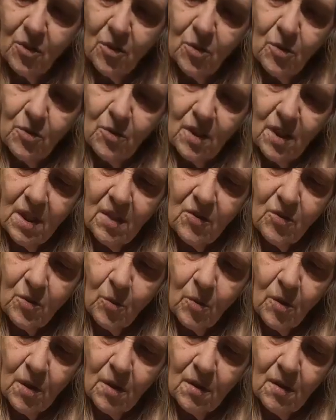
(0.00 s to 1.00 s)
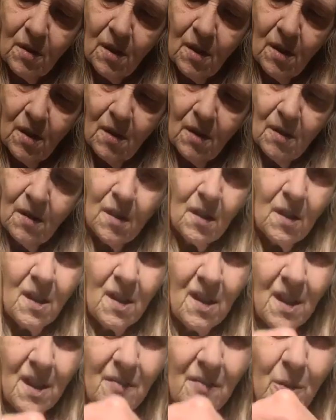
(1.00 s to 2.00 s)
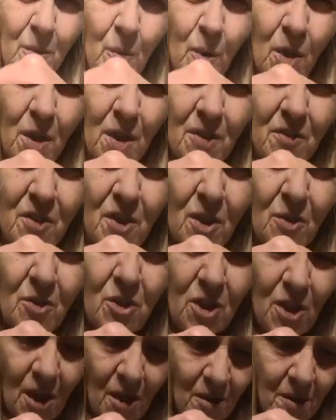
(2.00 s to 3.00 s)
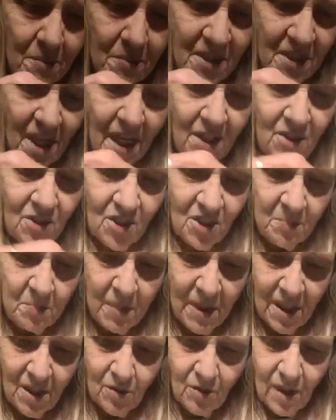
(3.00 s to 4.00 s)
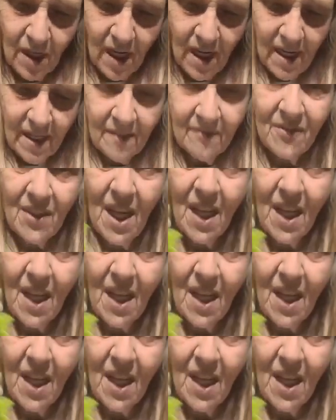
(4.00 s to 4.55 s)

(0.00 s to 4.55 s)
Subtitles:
glue these on if you wanted to. Do you know what I'm saying? Just be creative.